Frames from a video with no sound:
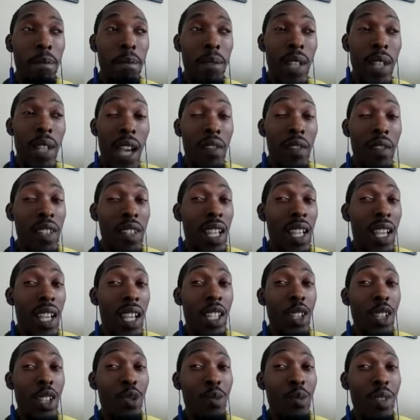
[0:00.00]
I have a tiny
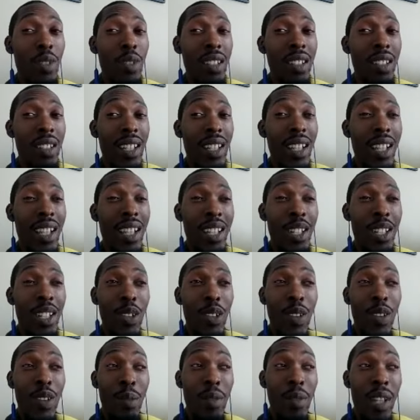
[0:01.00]
human. I know
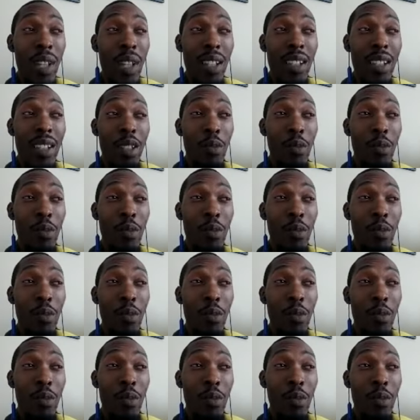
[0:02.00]
I'm not going to